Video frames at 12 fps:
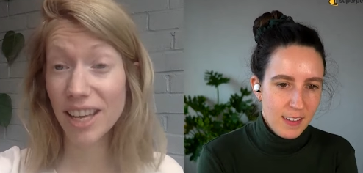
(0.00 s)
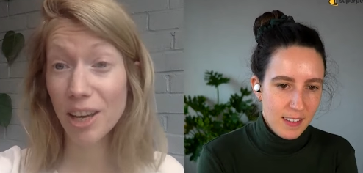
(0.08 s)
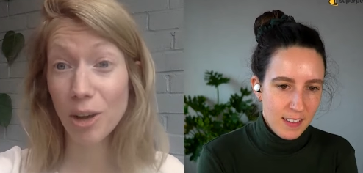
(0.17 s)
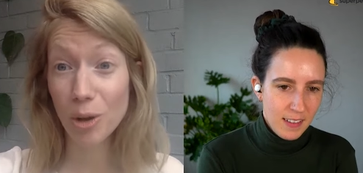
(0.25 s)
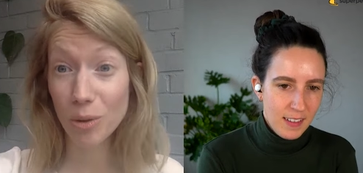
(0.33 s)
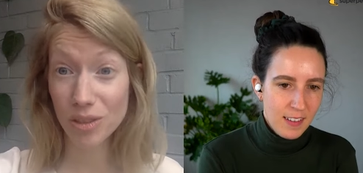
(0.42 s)
Speaker 1: their
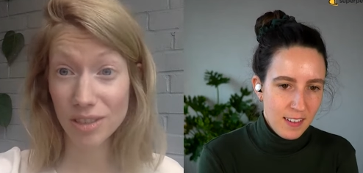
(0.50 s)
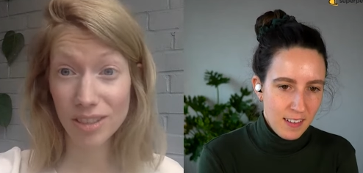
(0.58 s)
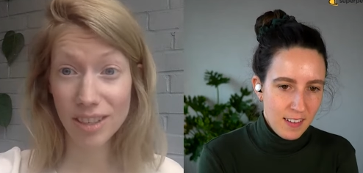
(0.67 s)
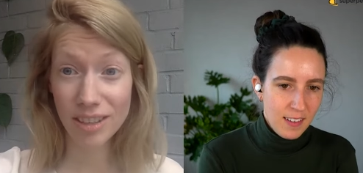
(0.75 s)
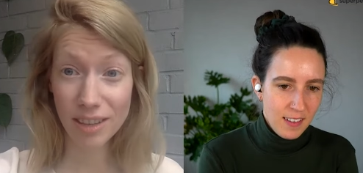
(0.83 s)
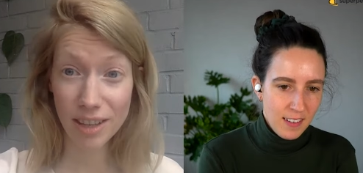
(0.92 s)
goals
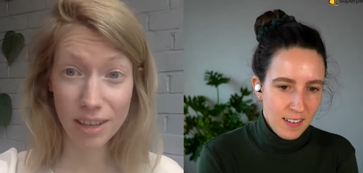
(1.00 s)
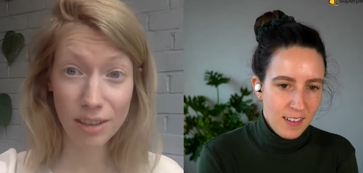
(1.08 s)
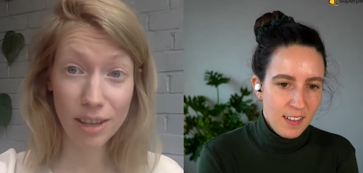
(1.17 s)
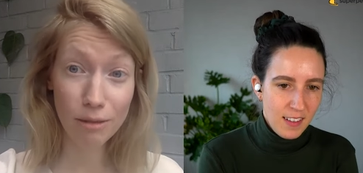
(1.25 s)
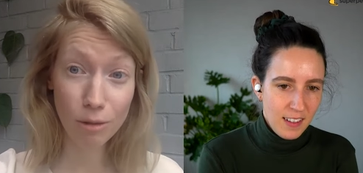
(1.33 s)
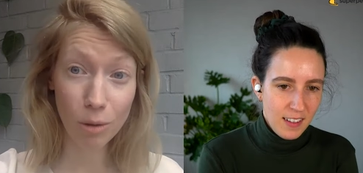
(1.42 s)
in their,
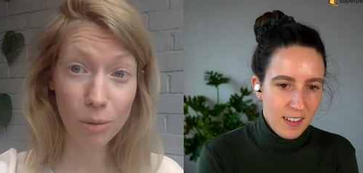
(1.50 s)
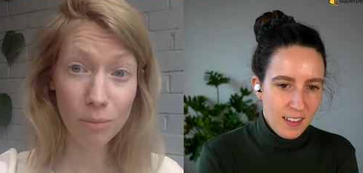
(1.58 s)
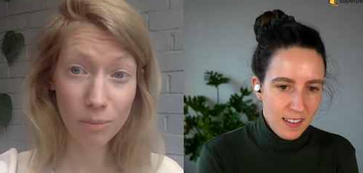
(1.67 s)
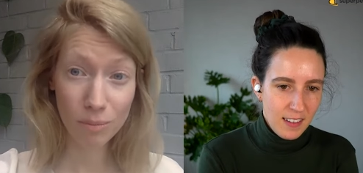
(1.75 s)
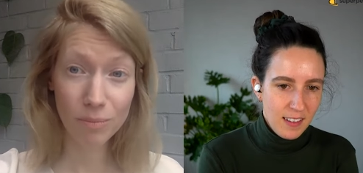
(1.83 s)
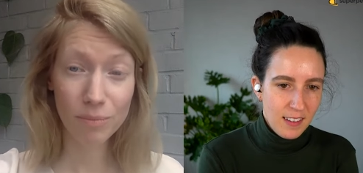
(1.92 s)
in their role.
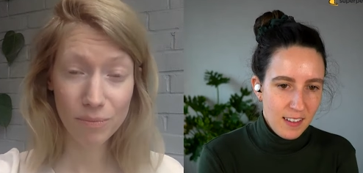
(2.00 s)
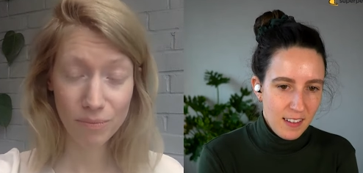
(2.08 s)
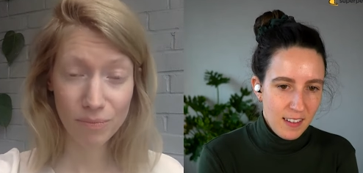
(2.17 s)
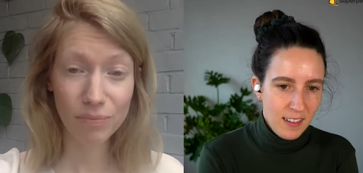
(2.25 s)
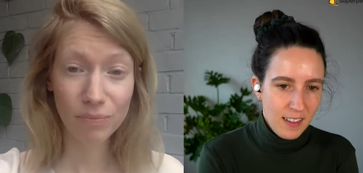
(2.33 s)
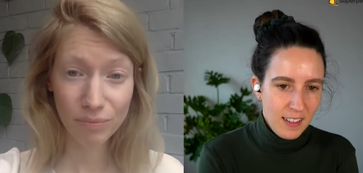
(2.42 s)

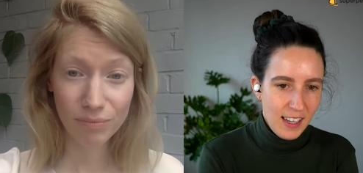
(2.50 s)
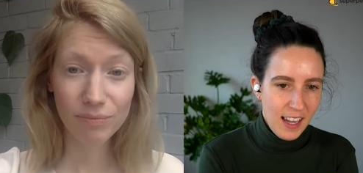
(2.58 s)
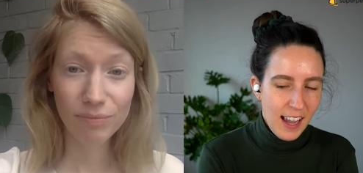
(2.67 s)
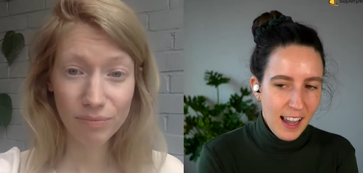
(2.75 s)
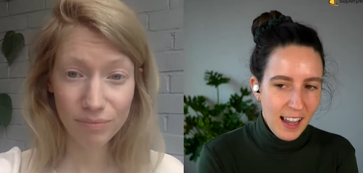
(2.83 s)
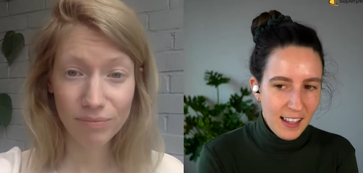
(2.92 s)

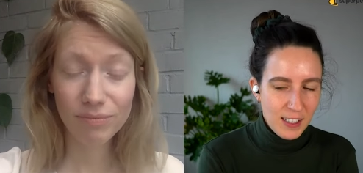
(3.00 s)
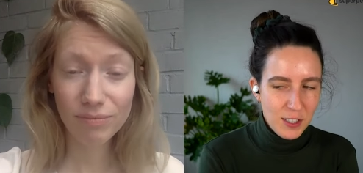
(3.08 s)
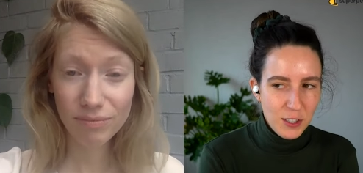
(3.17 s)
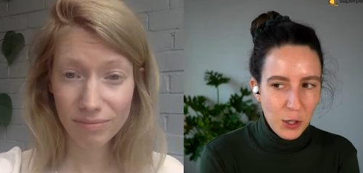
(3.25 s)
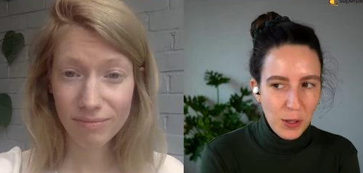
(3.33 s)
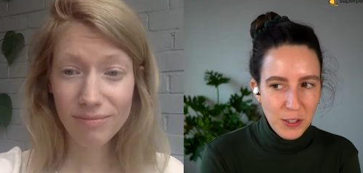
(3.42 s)
Speaker 2: Yeah,
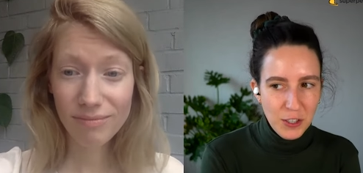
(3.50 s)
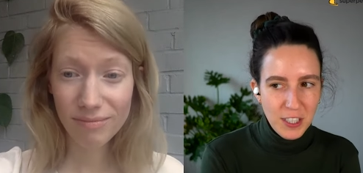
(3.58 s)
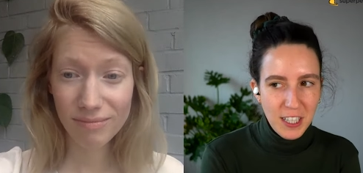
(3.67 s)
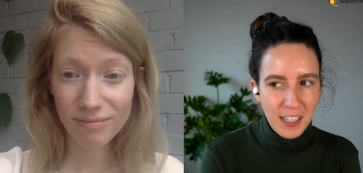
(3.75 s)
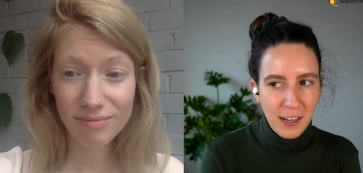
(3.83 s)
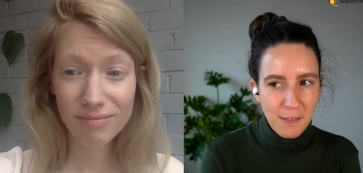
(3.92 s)
it's so
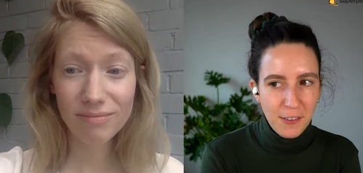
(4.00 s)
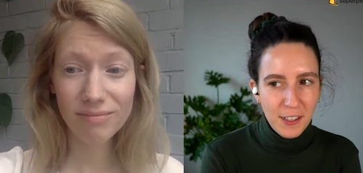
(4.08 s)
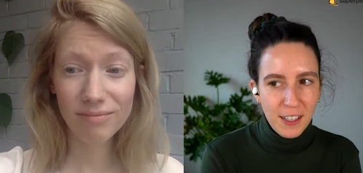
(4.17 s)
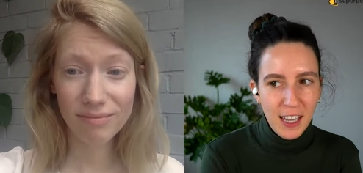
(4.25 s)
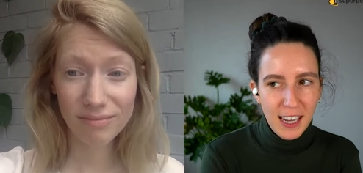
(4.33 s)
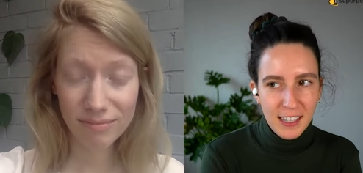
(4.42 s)
interesting. I
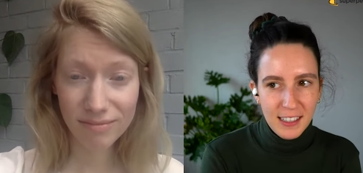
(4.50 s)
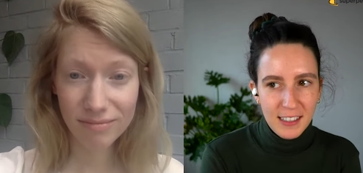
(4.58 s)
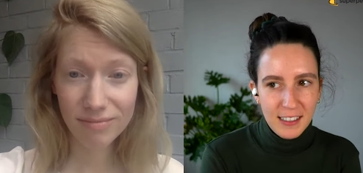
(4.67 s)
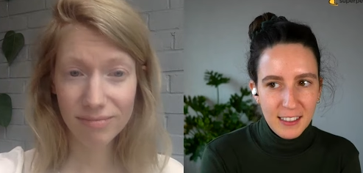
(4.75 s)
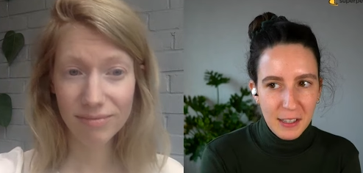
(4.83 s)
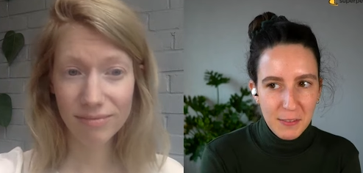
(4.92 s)
feel like
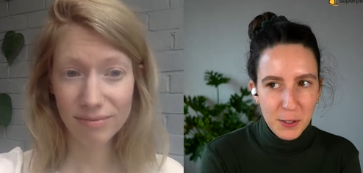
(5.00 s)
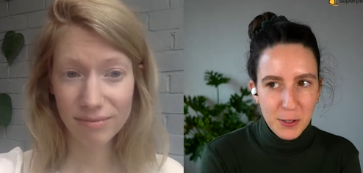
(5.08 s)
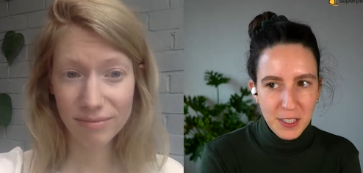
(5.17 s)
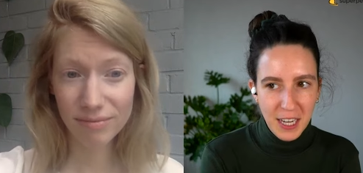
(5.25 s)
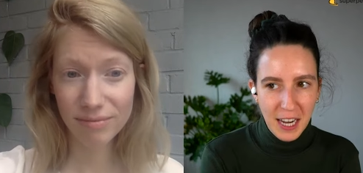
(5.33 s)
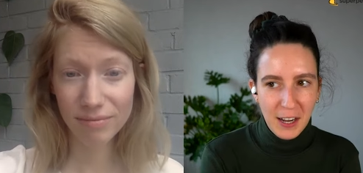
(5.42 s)

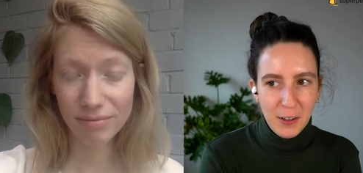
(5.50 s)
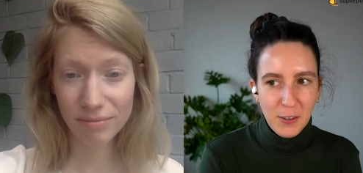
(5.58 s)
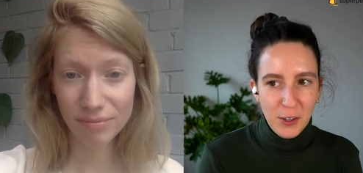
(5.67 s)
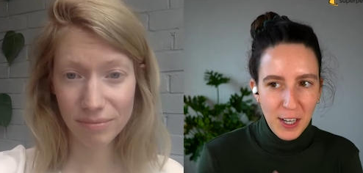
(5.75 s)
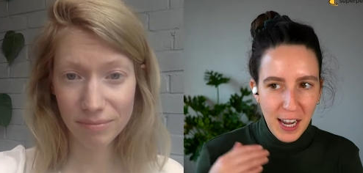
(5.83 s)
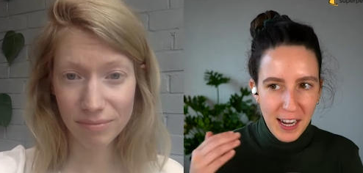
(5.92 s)
levels can
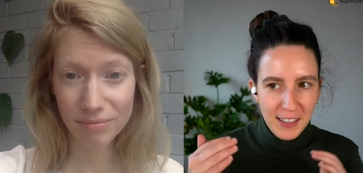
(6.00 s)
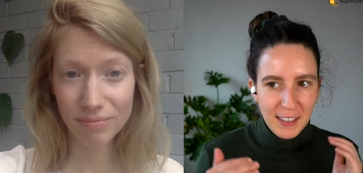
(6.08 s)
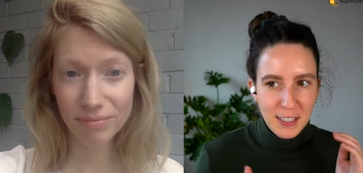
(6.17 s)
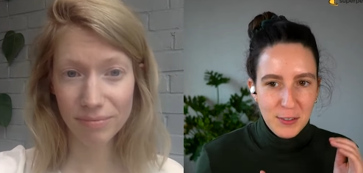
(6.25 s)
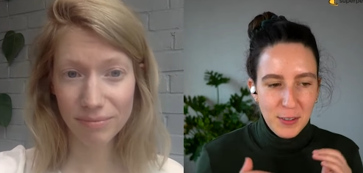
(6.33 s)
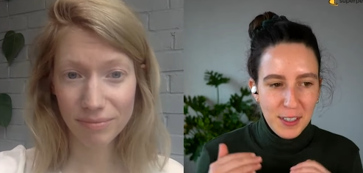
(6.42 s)
create
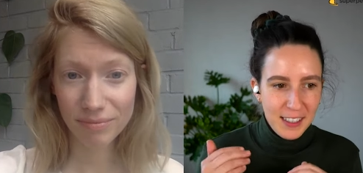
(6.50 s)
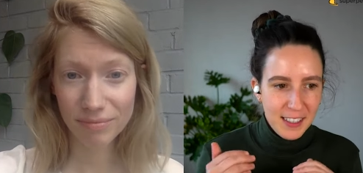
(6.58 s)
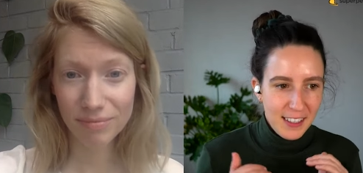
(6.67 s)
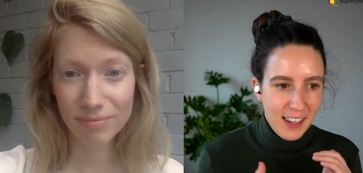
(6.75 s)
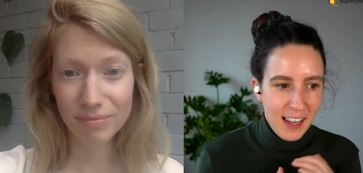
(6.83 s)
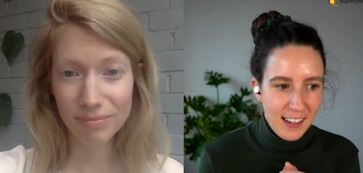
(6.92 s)
this
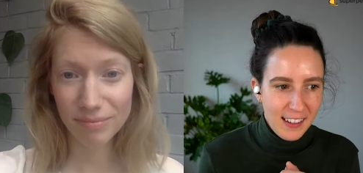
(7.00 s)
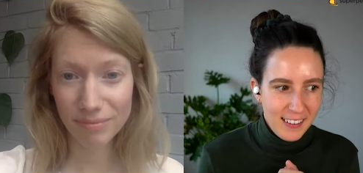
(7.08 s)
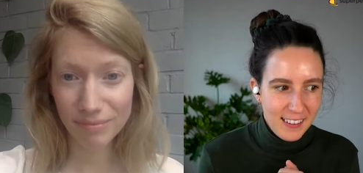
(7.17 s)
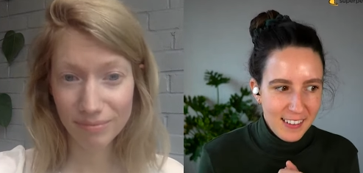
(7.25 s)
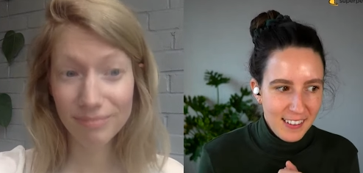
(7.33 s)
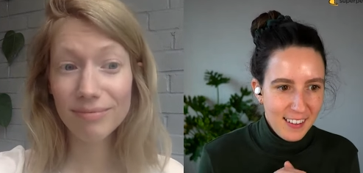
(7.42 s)
really like
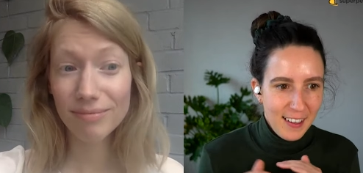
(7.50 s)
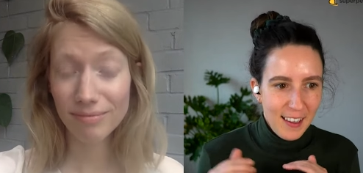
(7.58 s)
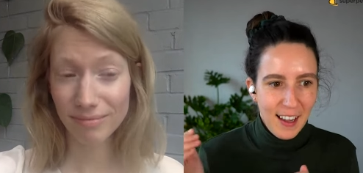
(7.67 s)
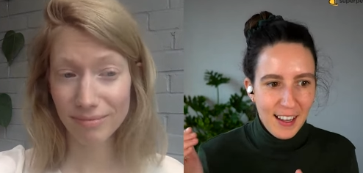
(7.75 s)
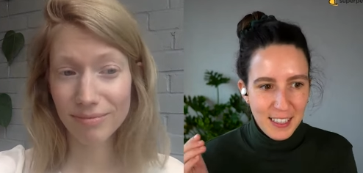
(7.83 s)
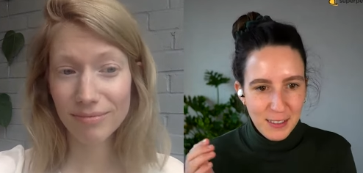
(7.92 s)

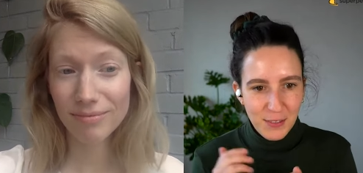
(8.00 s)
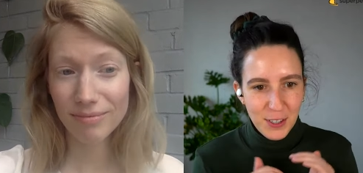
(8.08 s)
us